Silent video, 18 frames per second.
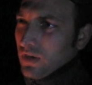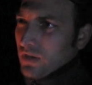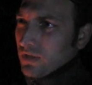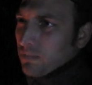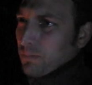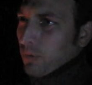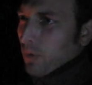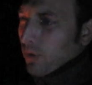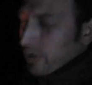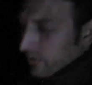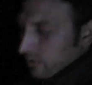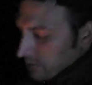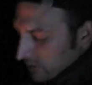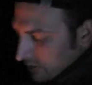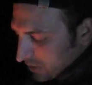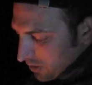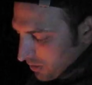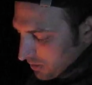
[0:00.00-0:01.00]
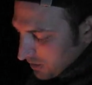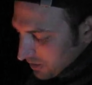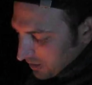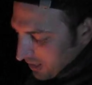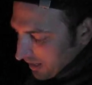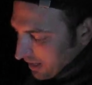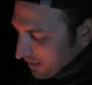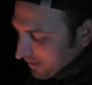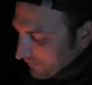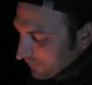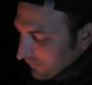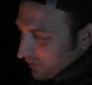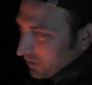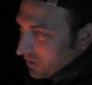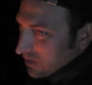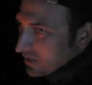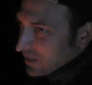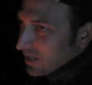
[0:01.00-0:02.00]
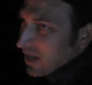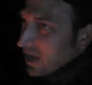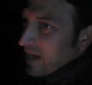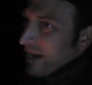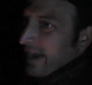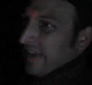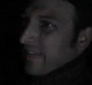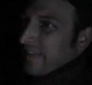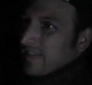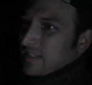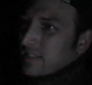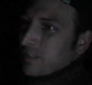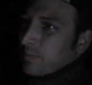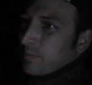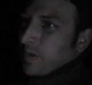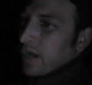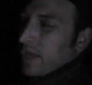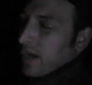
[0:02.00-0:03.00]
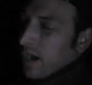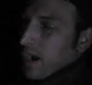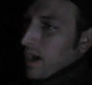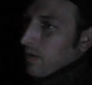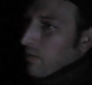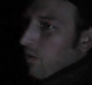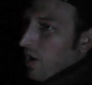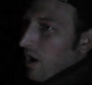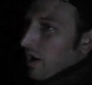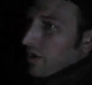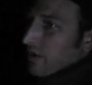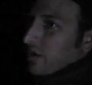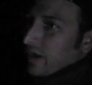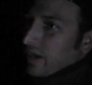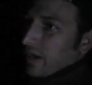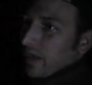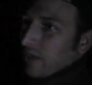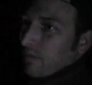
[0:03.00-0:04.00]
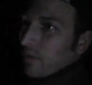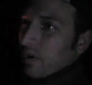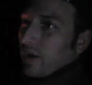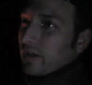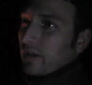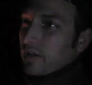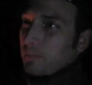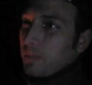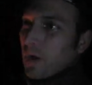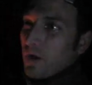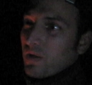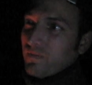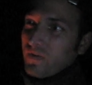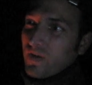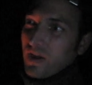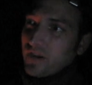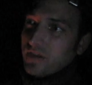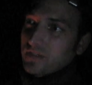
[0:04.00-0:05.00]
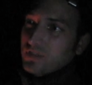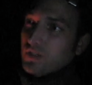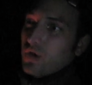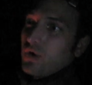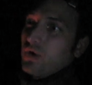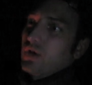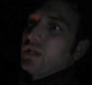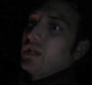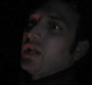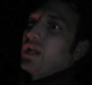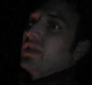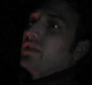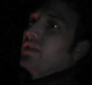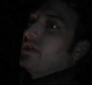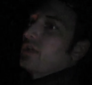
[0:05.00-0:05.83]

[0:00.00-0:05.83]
you pour the Crisco in the can first, and then spray hot water in it while a bonfire's going, and then